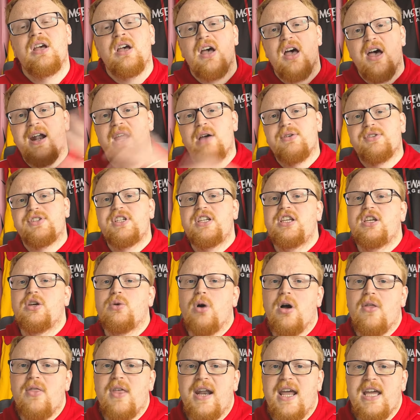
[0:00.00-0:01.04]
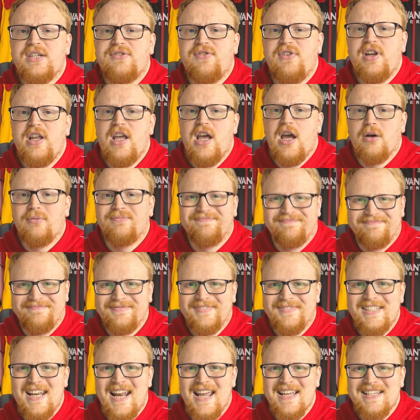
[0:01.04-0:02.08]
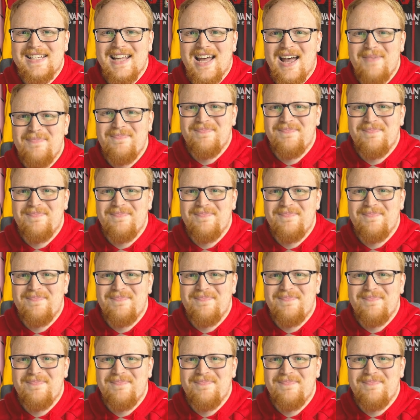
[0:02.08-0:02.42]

and I'll see you on the next video. See you next time.